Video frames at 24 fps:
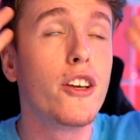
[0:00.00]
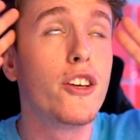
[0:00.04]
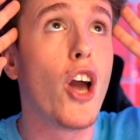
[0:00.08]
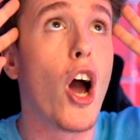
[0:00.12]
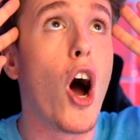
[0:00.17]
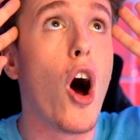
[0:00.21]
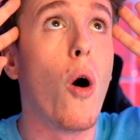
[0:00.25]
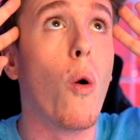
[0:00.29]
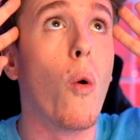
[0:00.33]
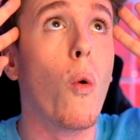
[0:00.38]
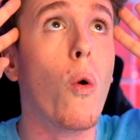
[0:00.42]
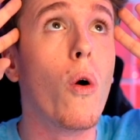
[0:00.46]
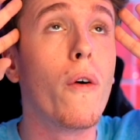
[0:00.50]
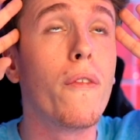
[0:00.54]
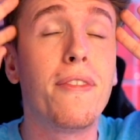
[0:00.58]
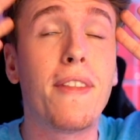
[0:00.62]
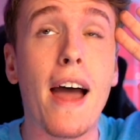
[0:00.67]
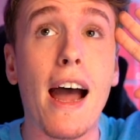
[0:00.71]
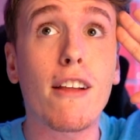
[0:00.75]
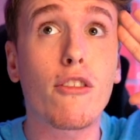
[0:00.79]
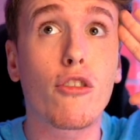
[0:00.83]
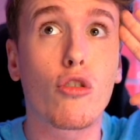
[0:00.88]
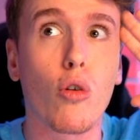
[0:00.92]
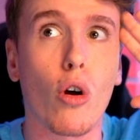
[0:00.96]
yo,
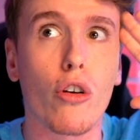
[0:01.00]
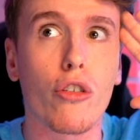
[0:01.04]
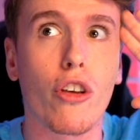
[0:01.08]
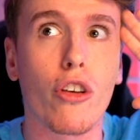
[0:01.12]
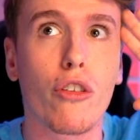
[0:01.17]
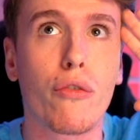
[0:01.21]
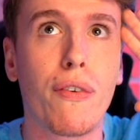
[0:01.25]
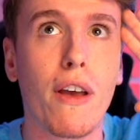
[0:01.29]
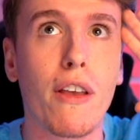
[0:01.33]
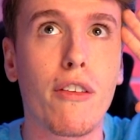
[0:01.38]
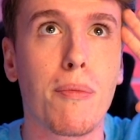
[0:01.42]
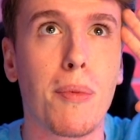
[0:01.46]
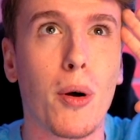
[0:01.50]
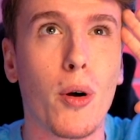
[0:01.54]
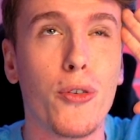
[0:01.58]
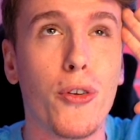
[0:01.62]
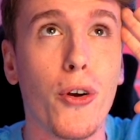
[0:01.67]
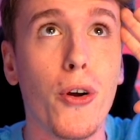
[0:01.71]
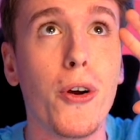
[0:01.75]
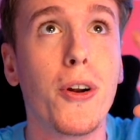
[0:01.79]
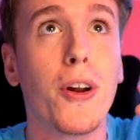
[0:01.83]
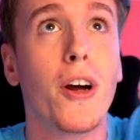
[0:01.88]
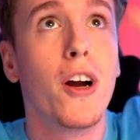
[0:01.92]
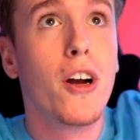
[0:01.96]
that source is visible,
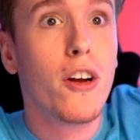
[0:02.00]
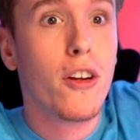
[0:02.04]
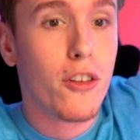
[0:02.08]
dude.